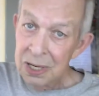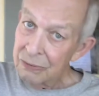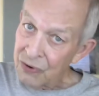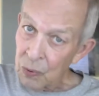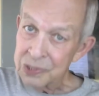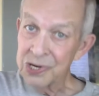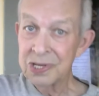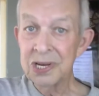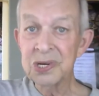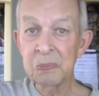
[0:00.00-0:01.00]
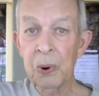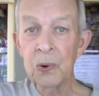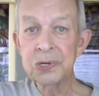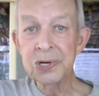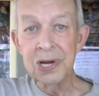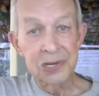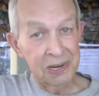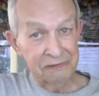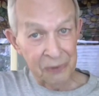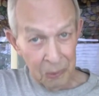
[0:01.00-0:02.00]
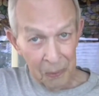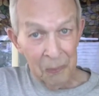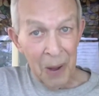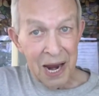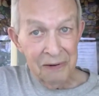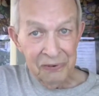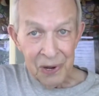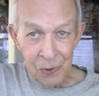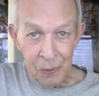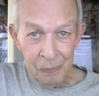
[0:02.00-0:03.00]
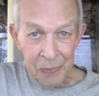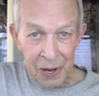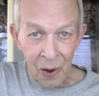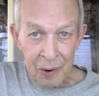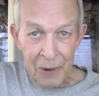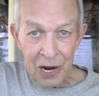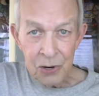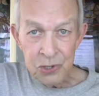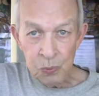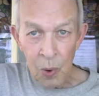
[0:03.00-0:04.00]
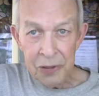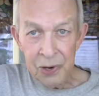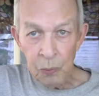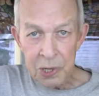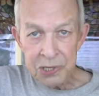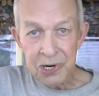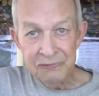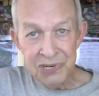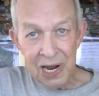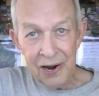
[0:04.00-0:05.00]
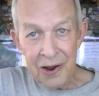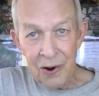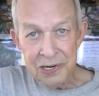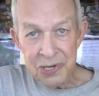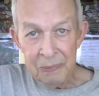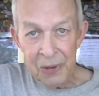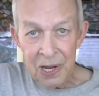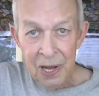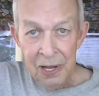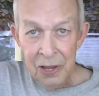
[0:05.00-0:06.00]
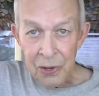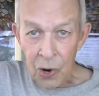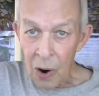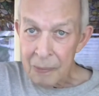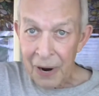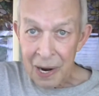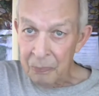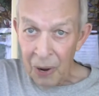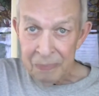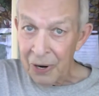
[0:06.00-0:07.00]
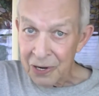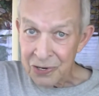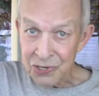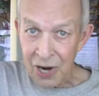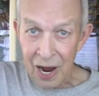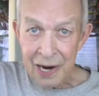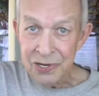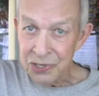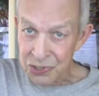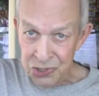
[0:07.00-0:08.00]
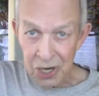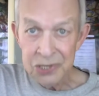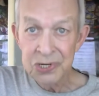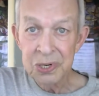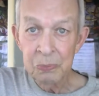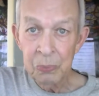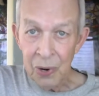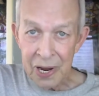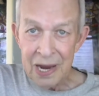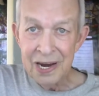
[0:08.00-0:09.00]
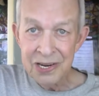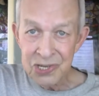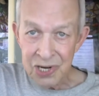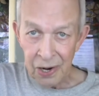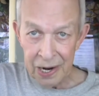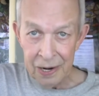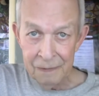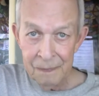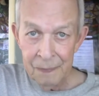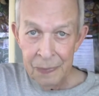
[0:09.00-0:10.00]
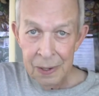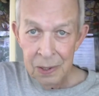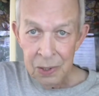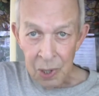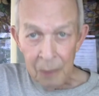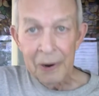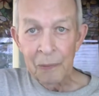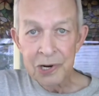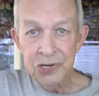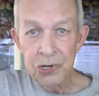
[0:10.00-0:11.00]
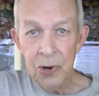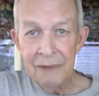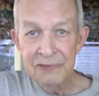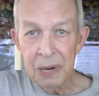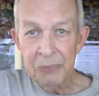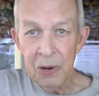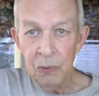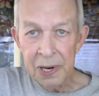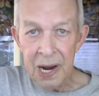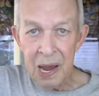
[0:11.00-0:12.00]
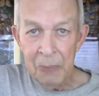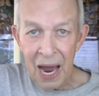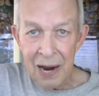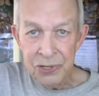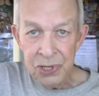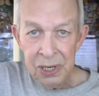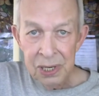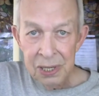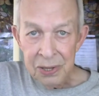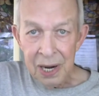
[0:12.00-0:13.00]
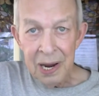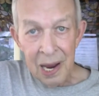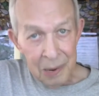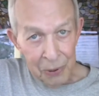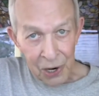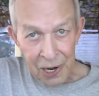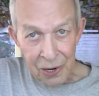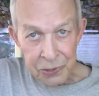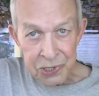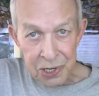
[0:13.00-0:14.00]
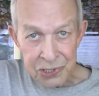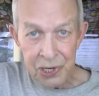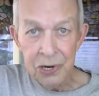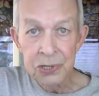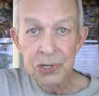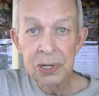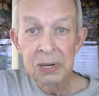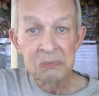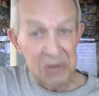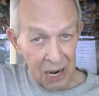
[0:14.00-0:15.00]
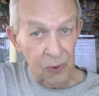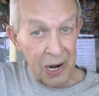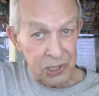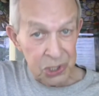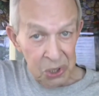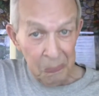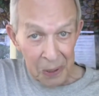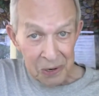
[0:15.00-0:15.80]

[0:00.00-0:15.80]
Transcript: Of course, this approach is a verbal minefield. The automakers run the risk of settling on something the car-buying public decides is just plain silly. Nobody wants to drive something with a name badge that anybody else considers downright stupid.